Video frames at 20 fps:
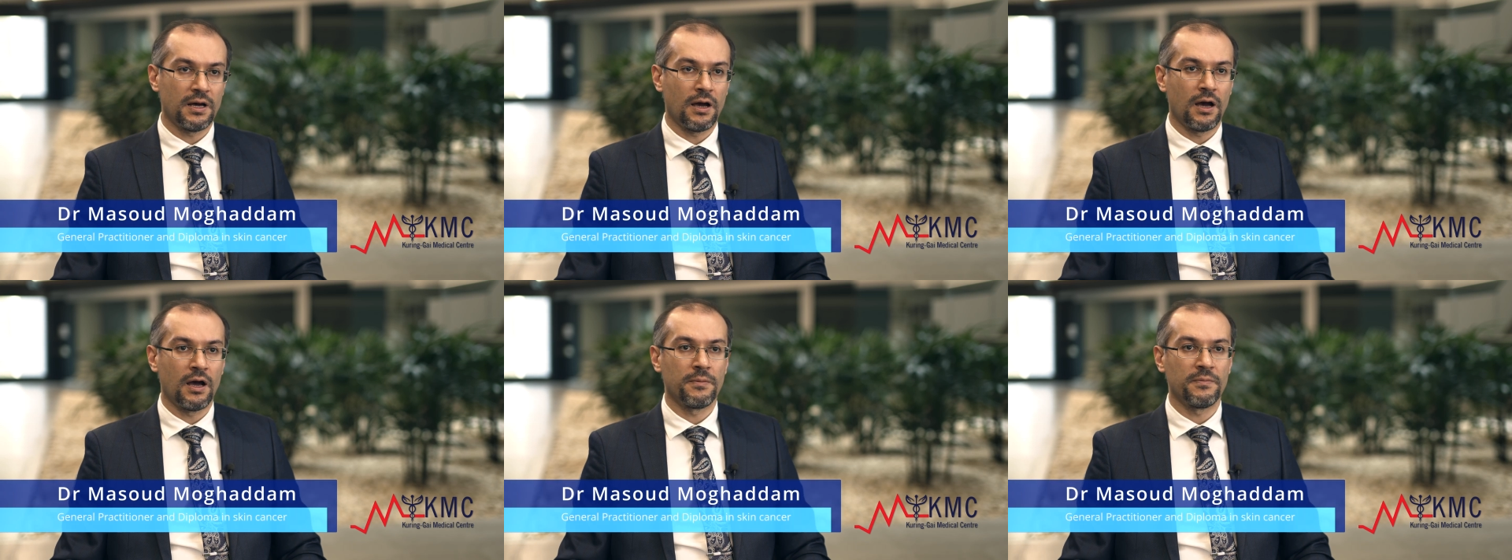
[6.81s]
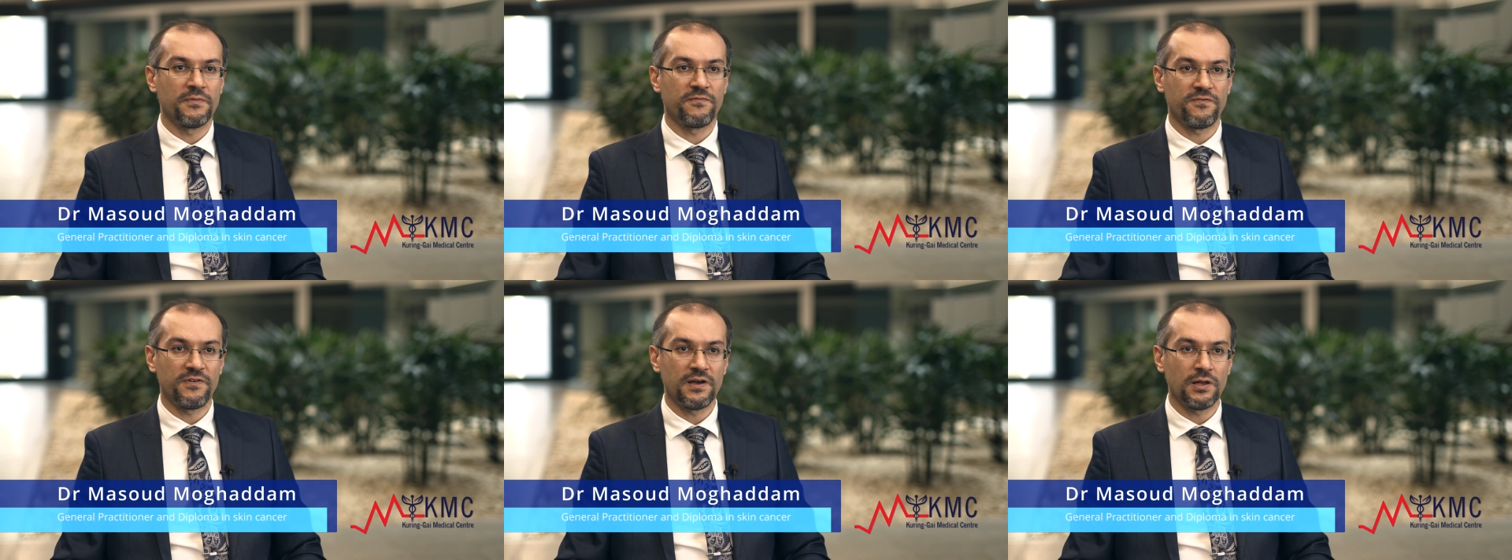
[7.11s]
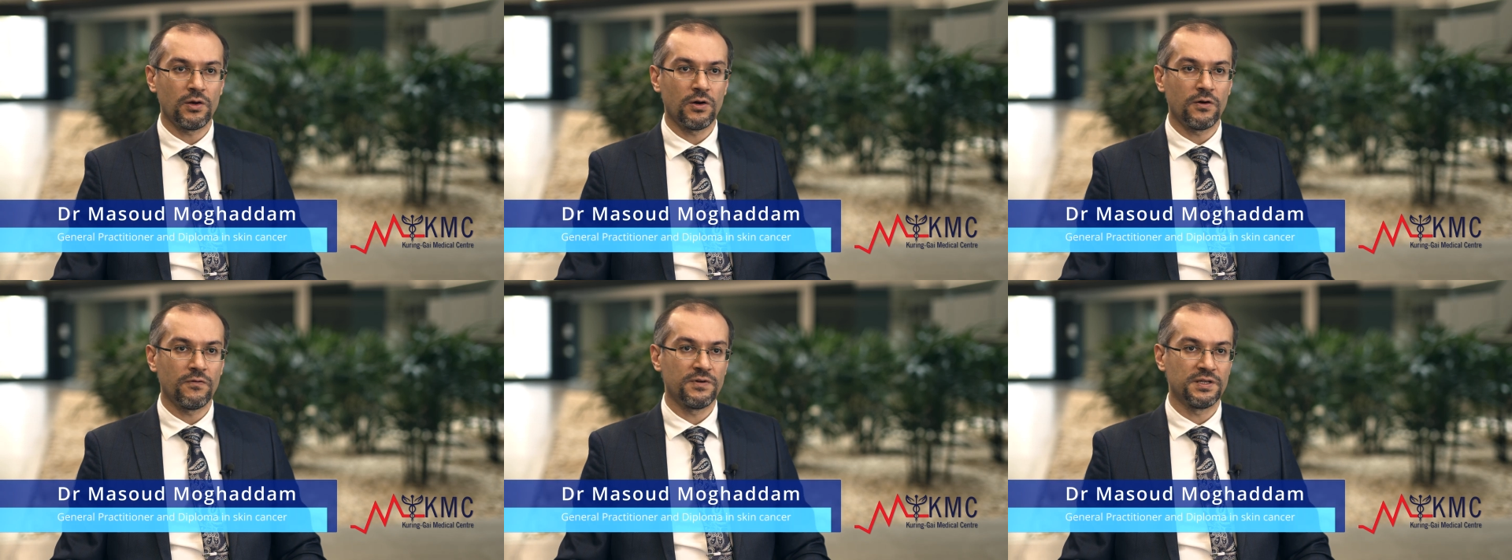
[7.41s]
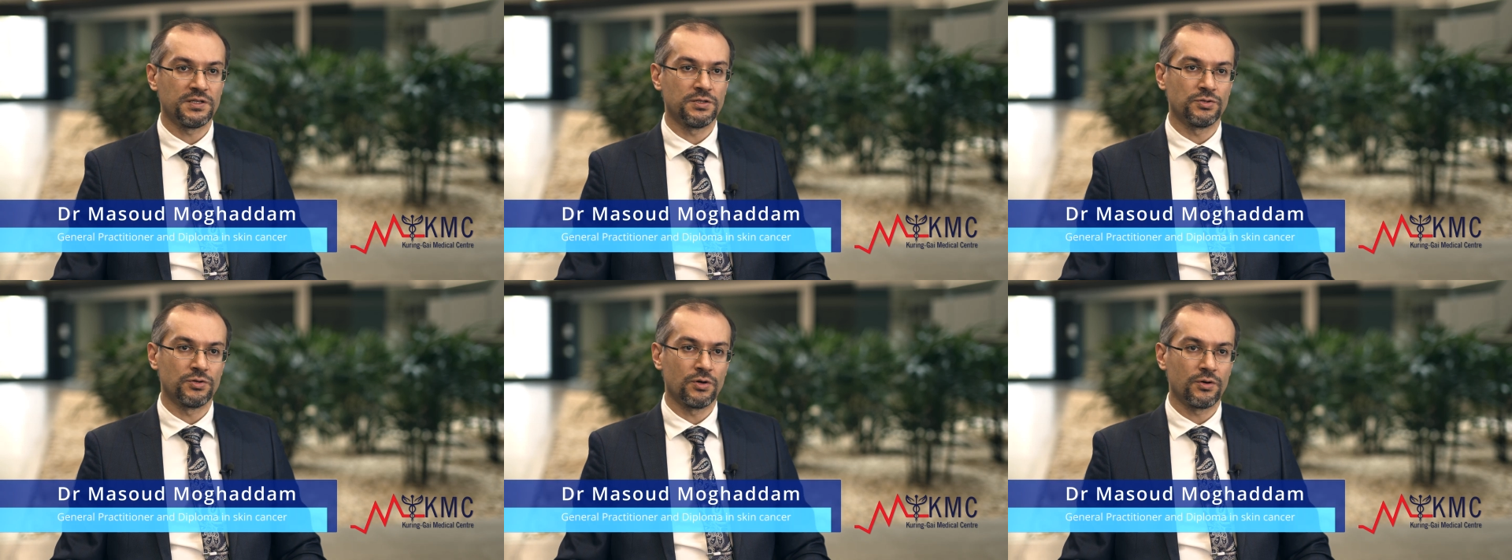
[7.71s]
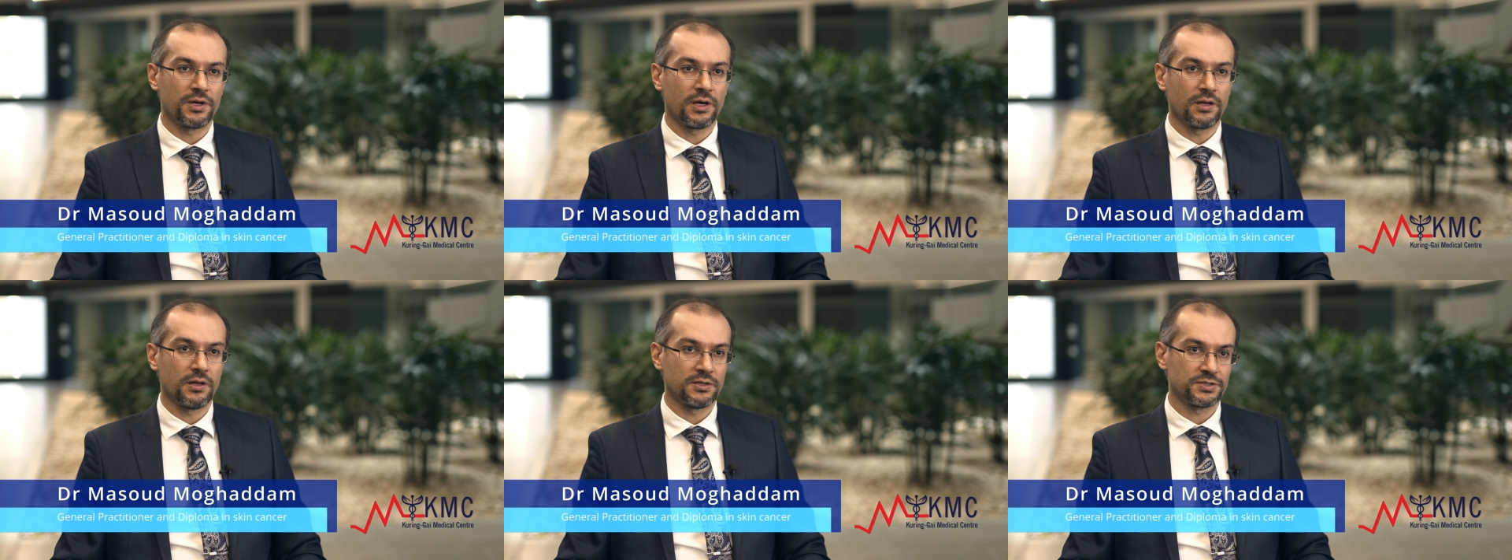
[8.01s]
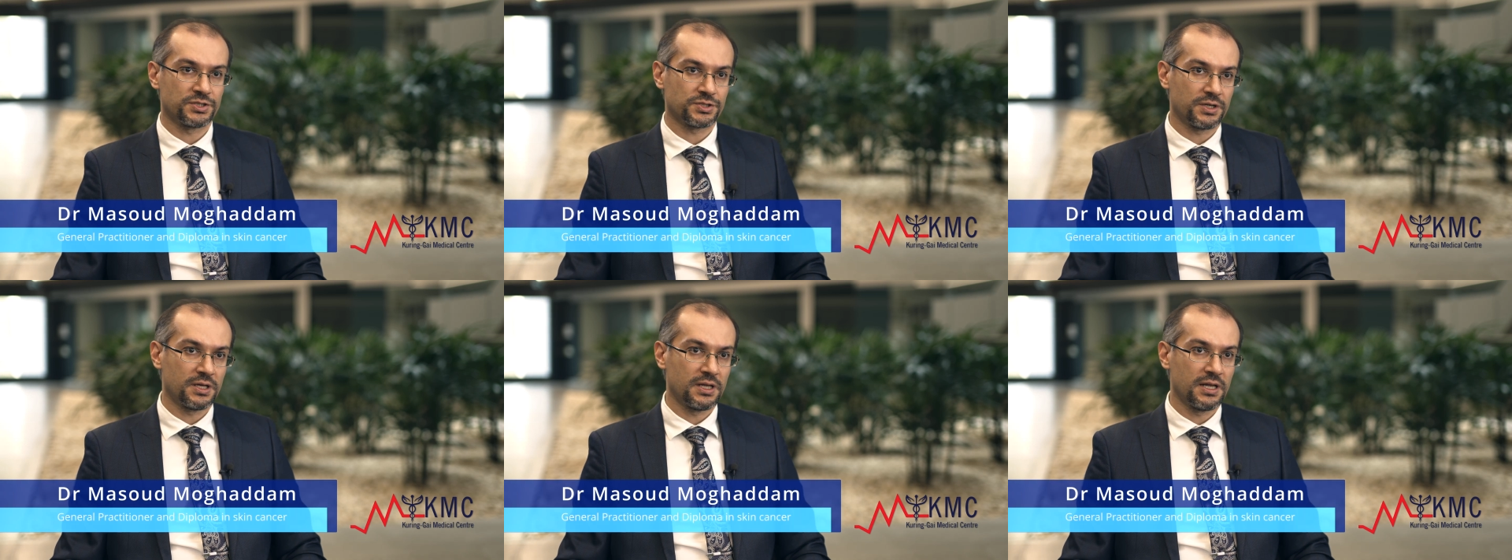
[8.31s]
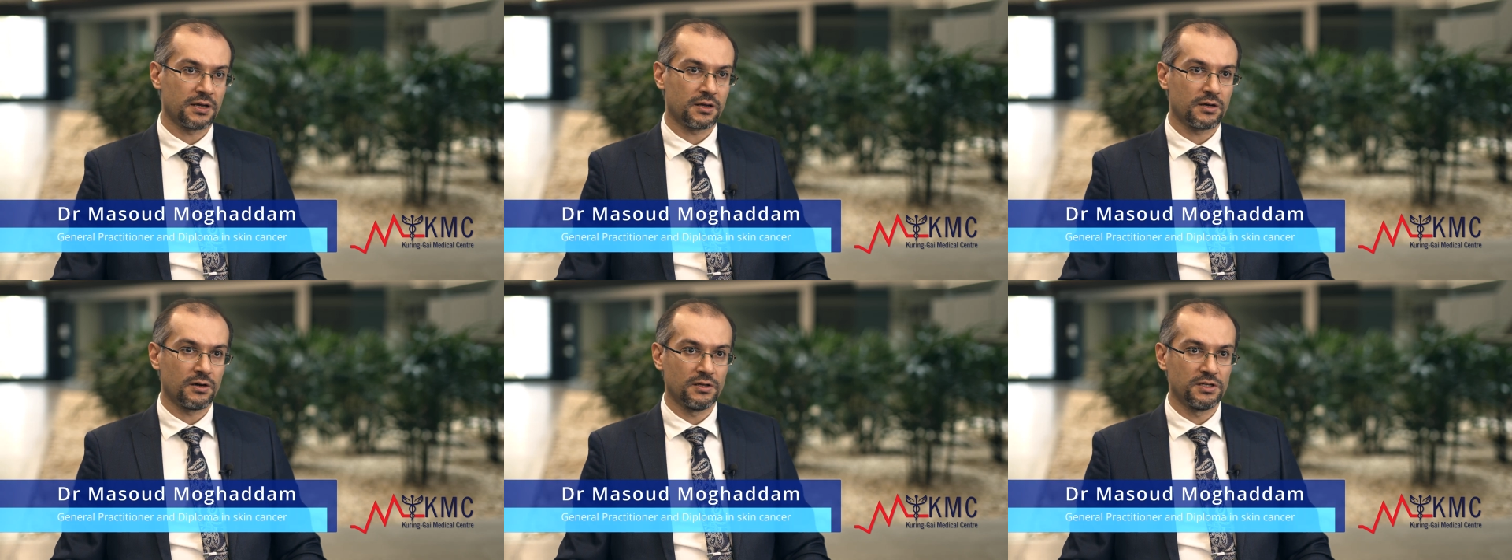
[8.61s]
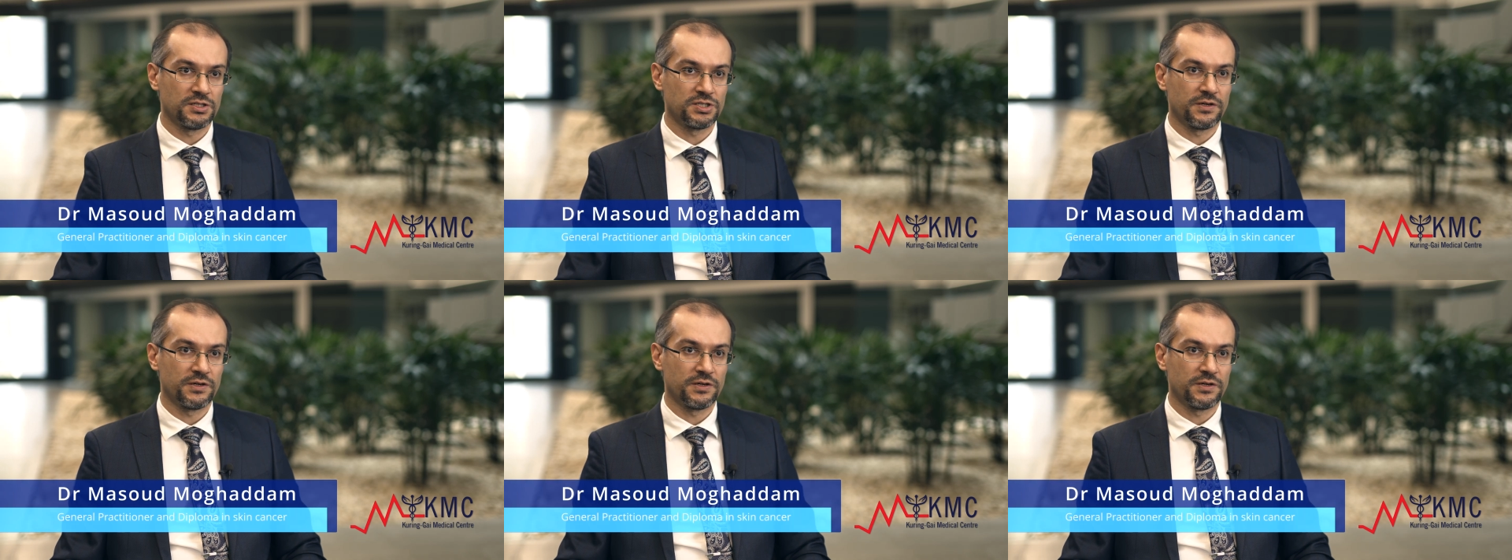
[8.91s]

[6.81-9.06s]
I'm fellow with Royal Australian College